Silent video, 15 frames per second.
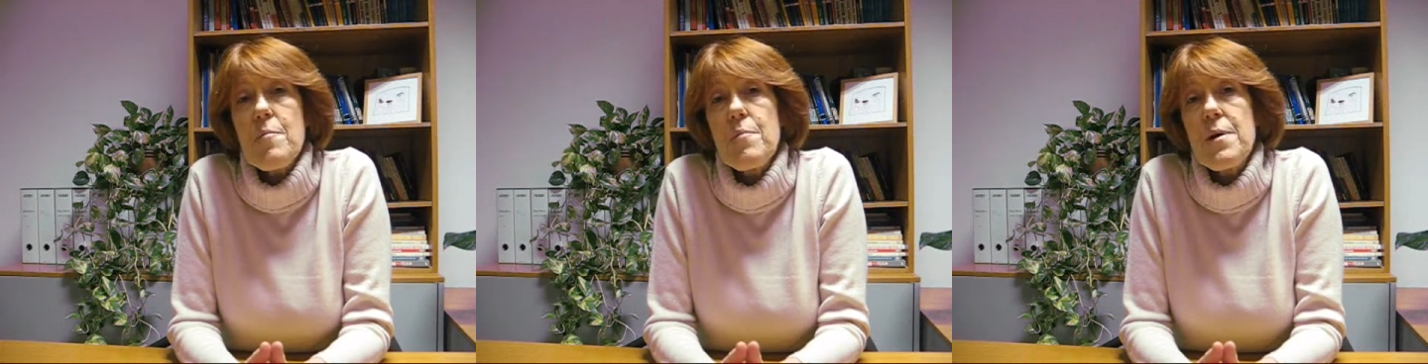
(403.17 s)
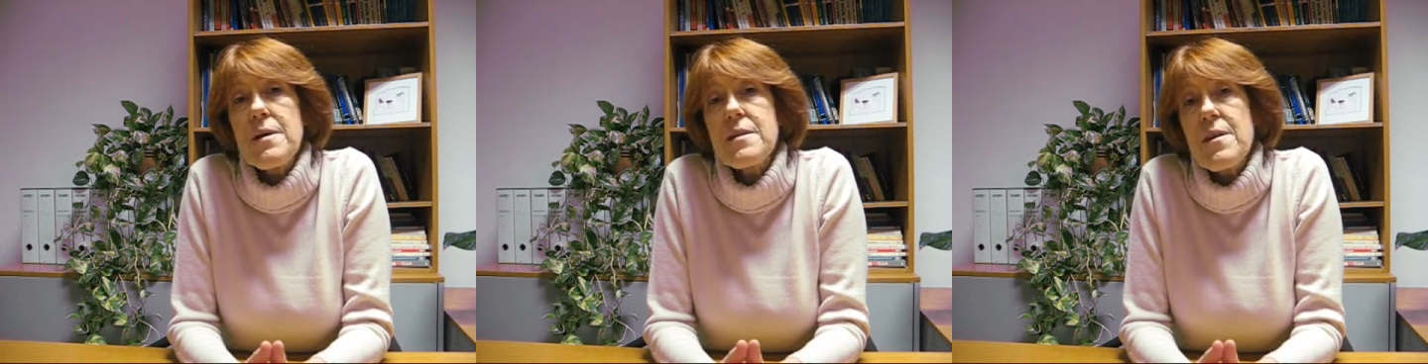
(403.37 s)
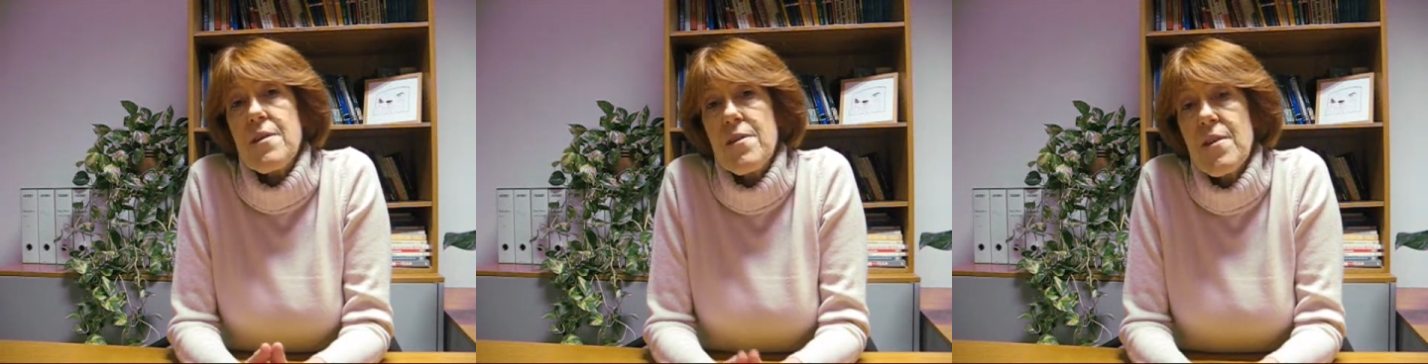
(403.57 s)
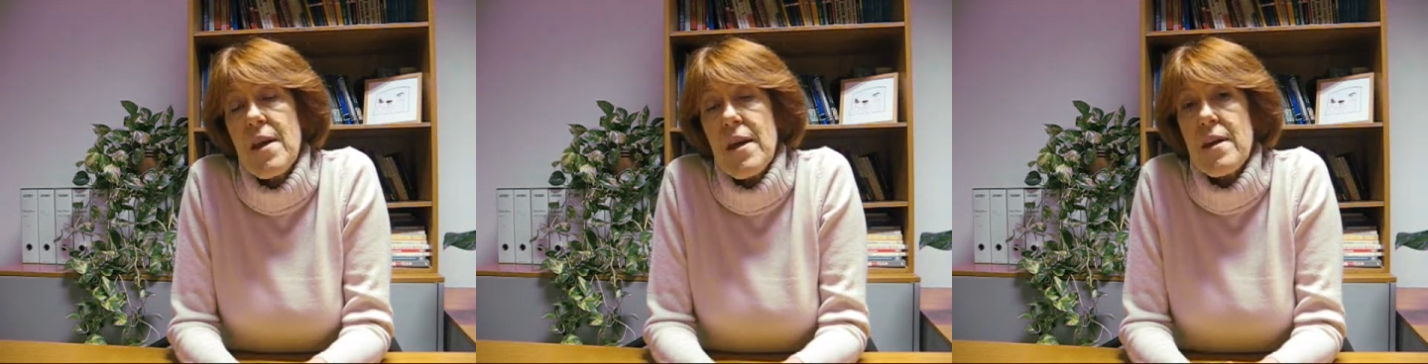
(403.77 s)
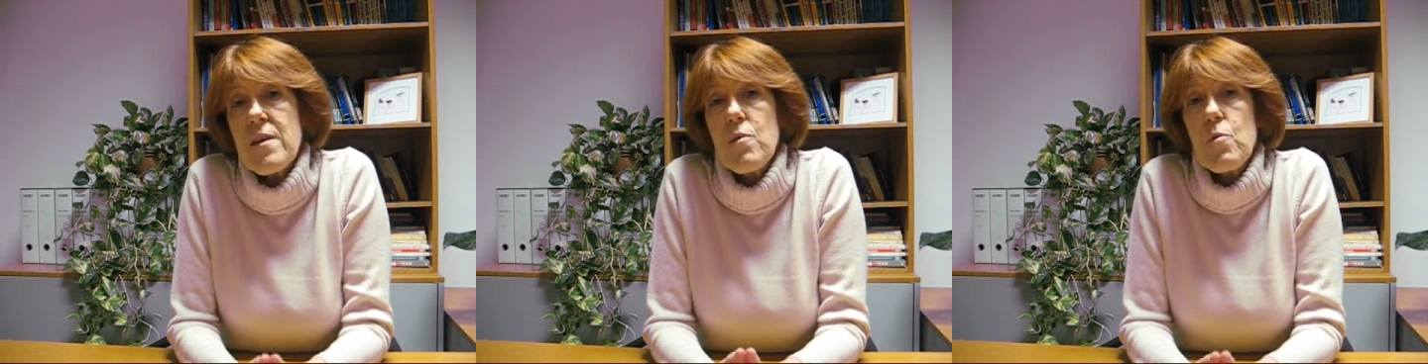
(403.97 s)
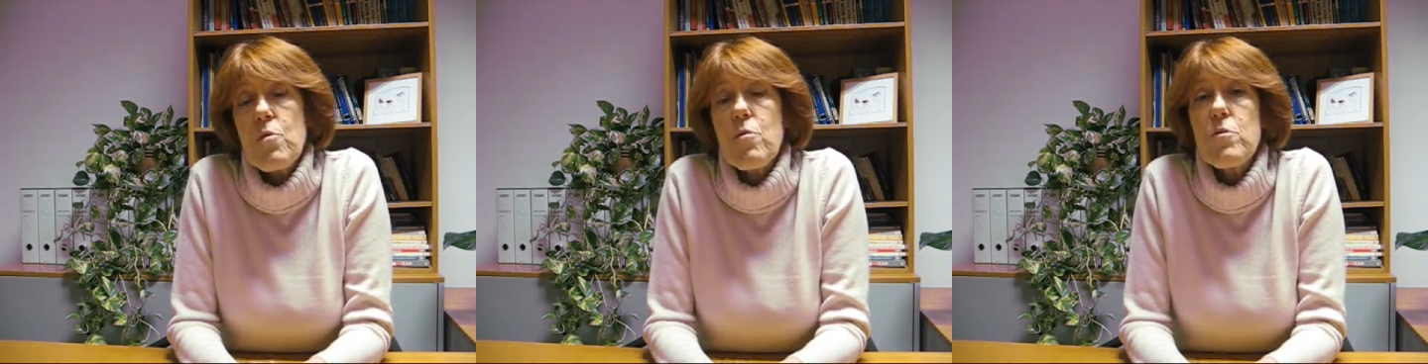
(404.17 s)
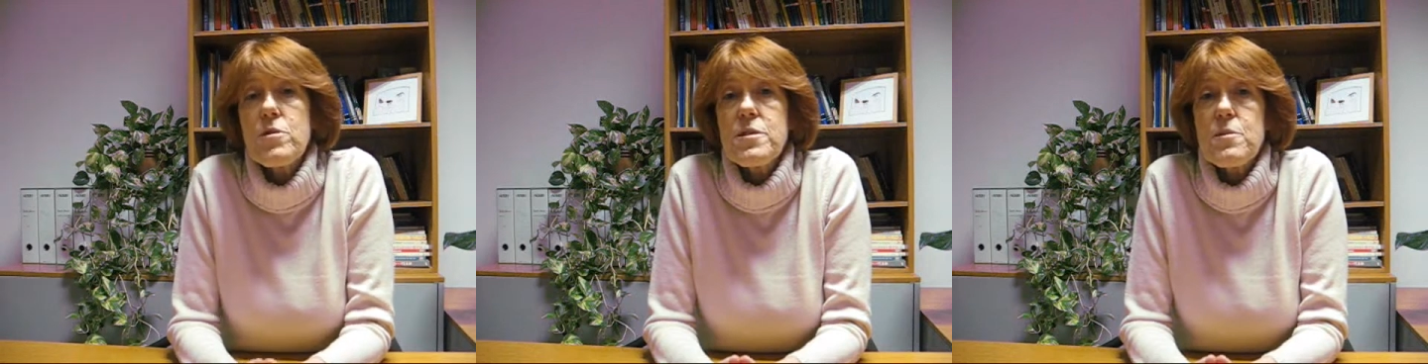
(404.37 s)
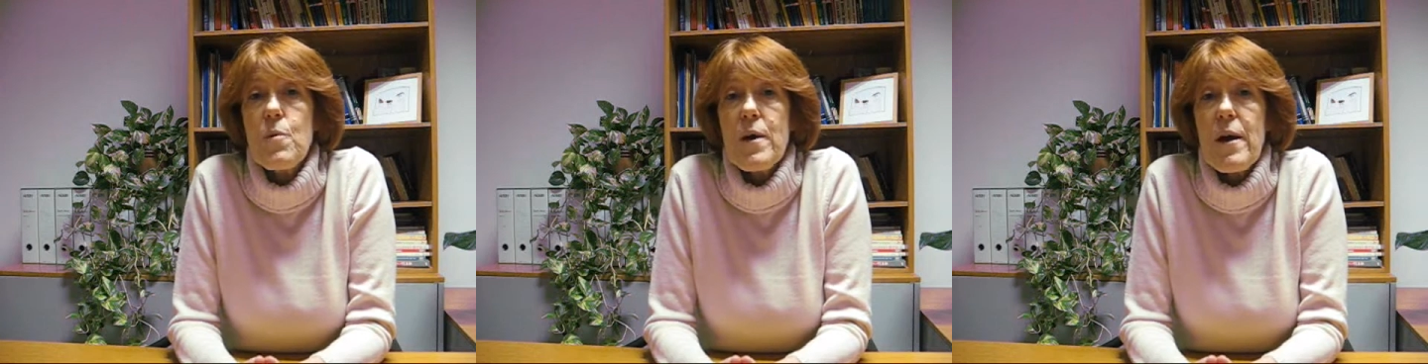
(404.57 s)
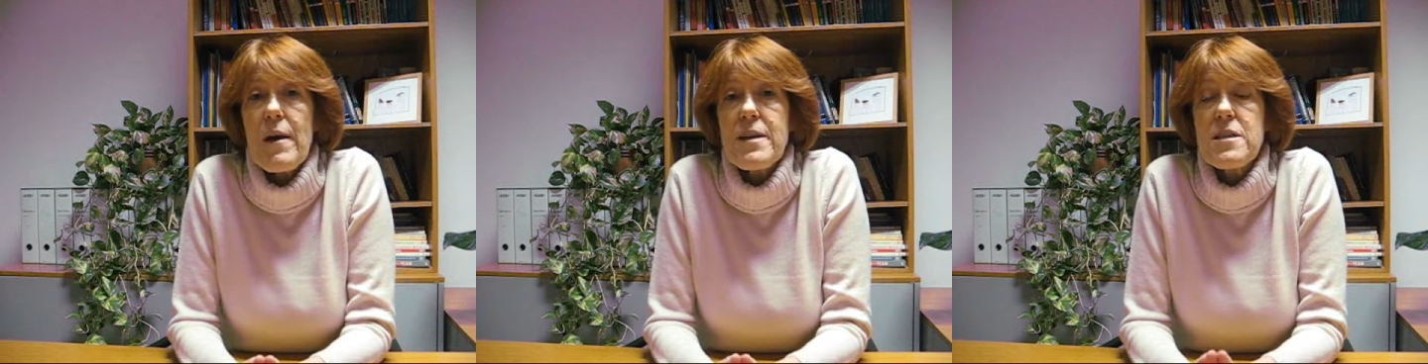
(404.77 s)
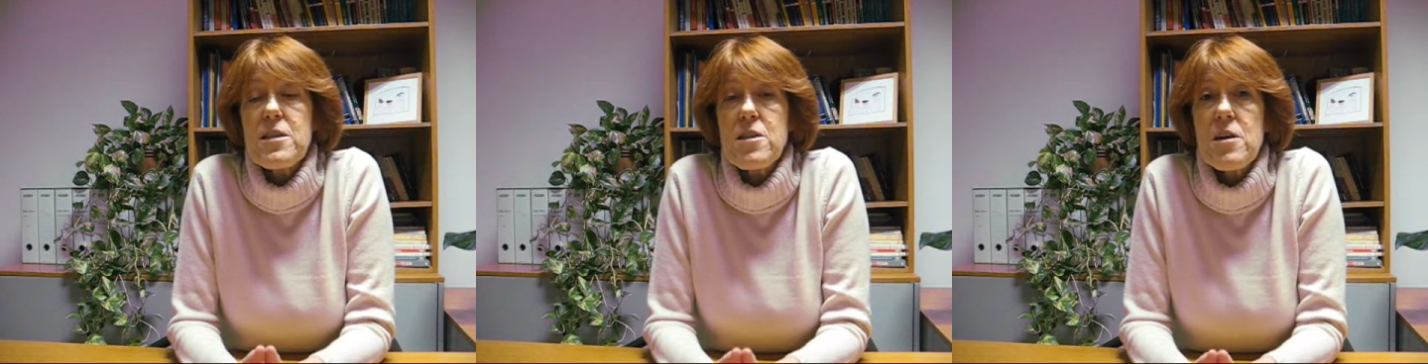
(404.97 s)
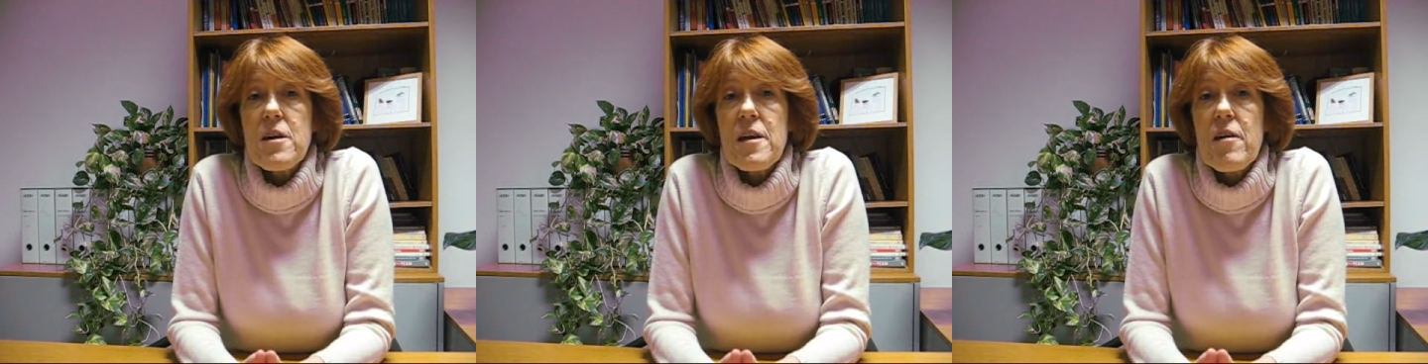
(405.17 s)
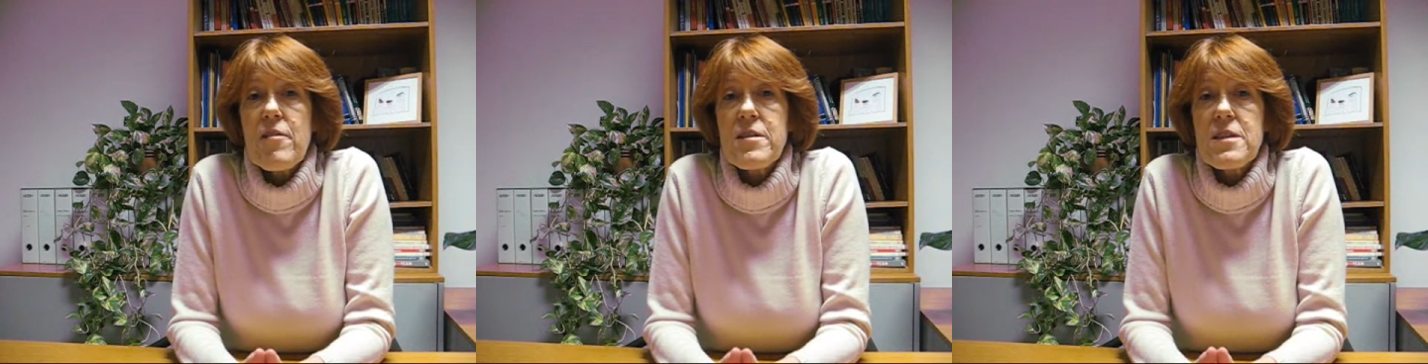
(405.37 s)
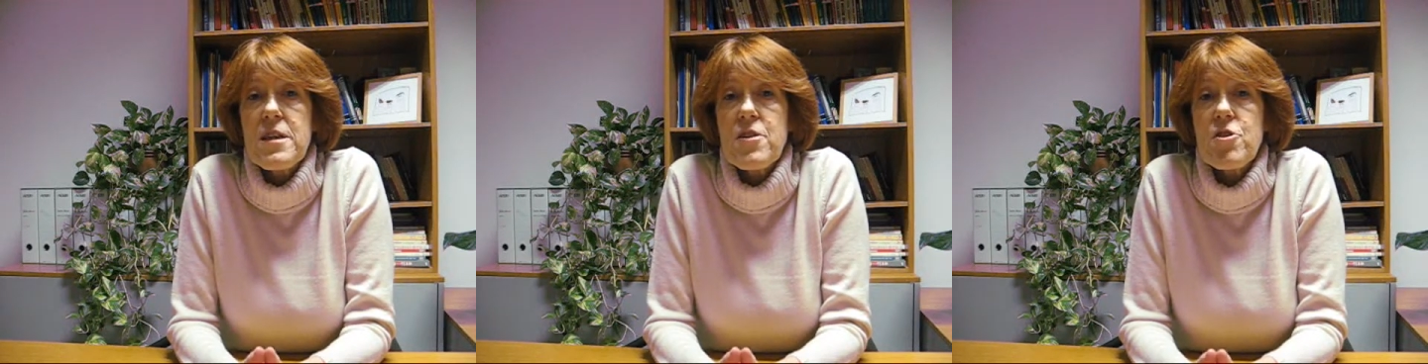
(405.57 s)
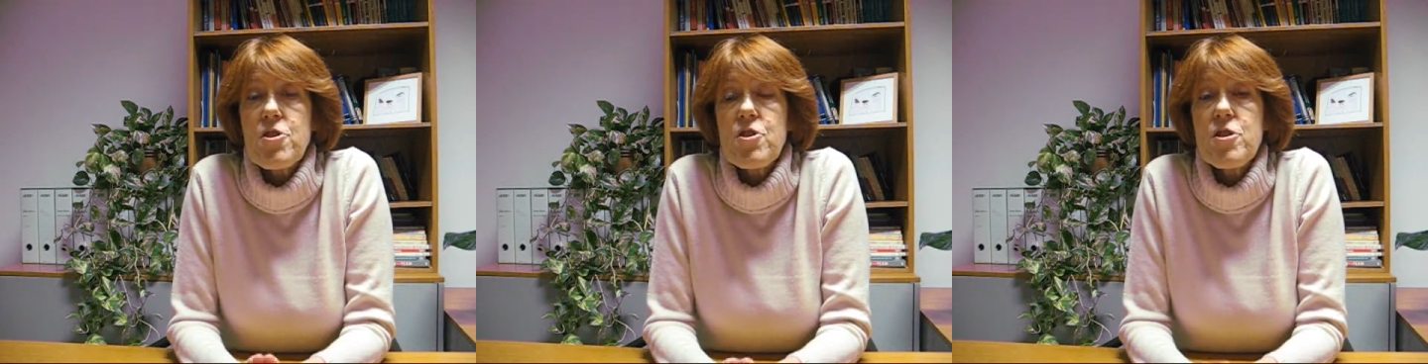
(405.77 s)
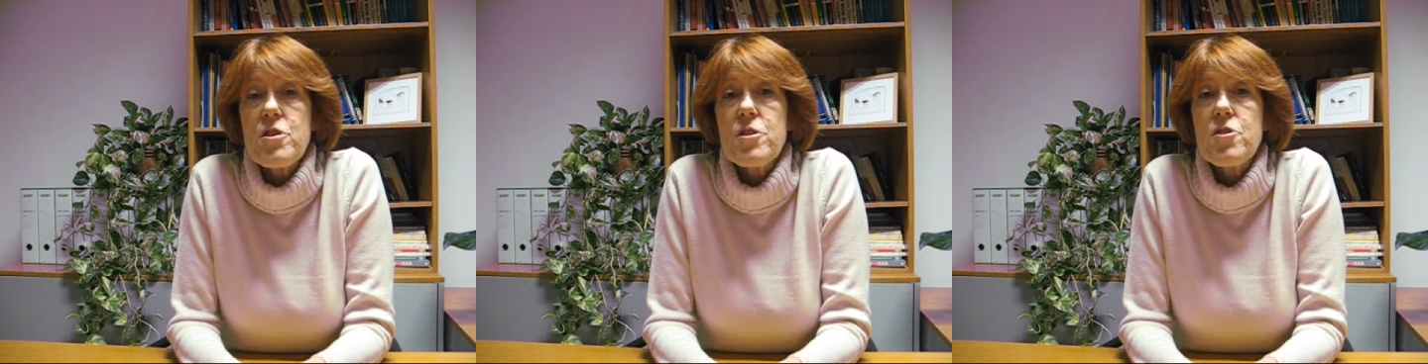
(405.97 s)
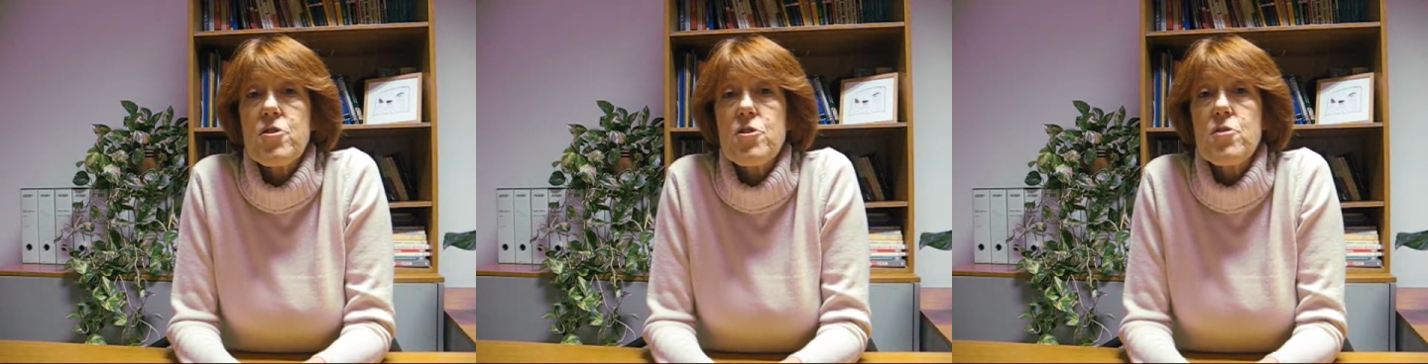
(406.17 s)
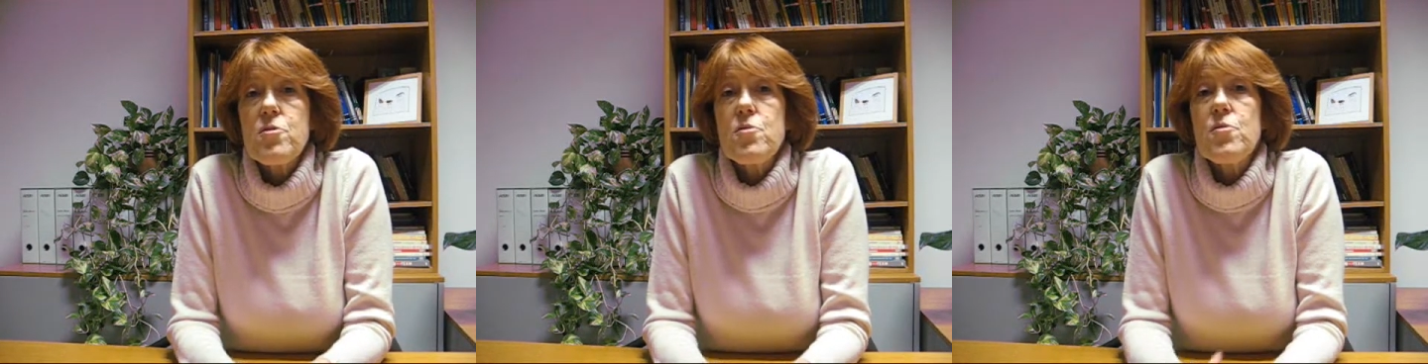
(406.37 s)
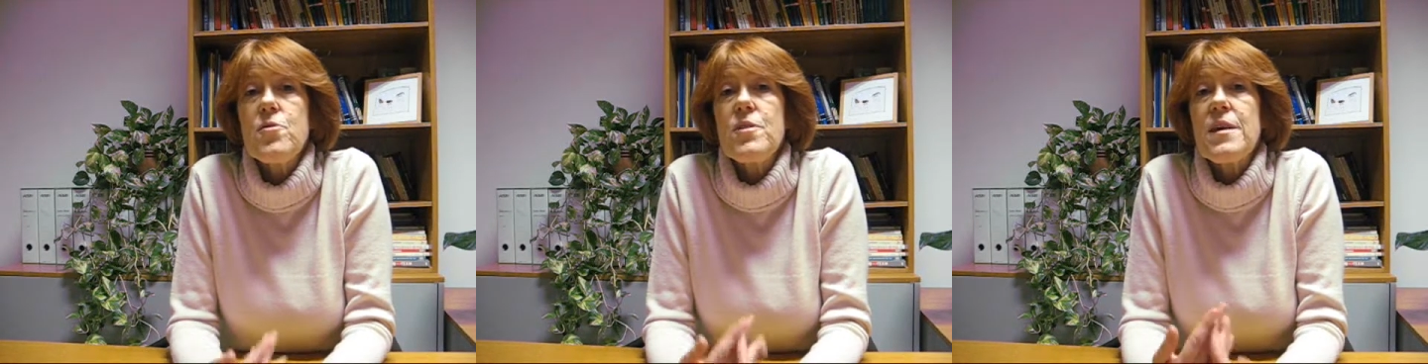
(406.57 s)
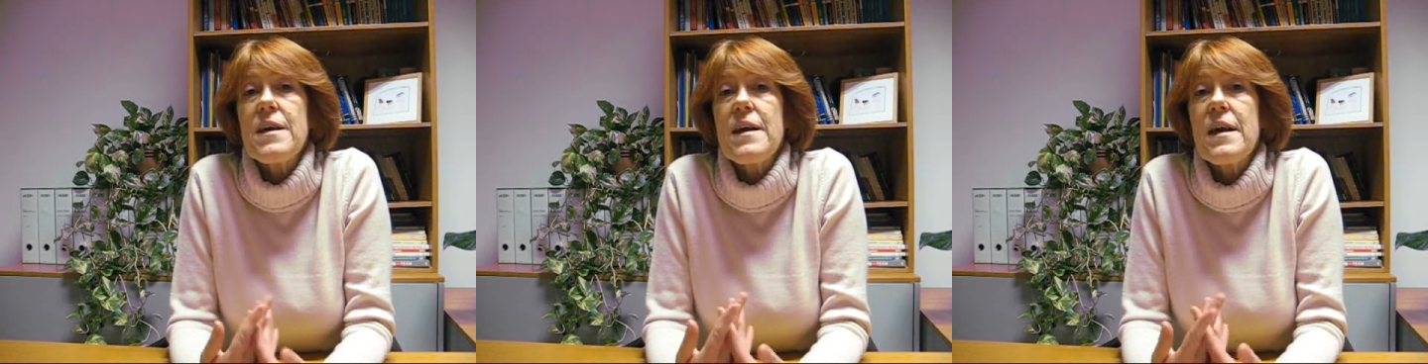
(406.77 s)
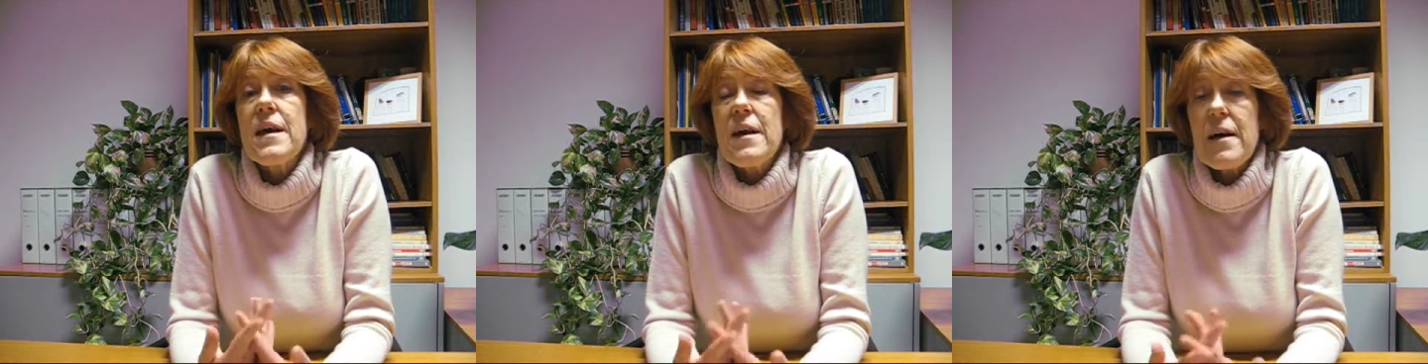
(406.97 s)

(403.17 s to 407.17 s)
but then we're going to turn our attention to the